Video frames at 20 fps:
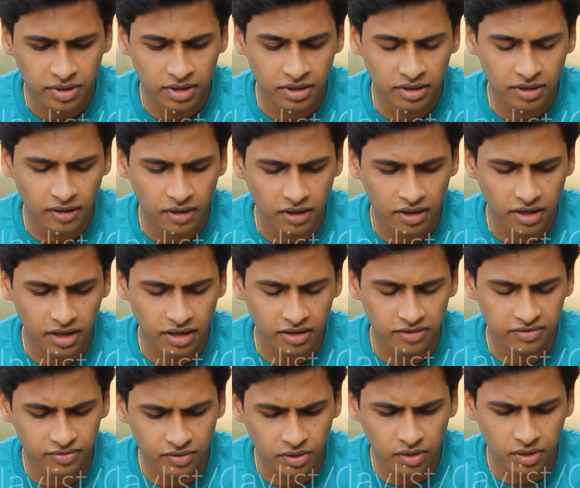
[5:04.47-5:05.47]
pin
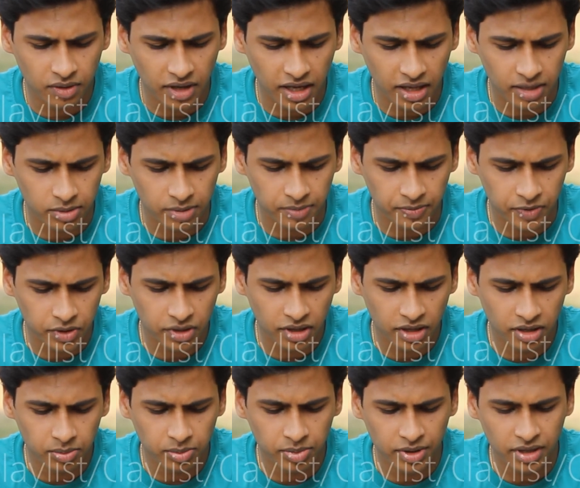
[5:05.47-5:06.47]
a photo album, you can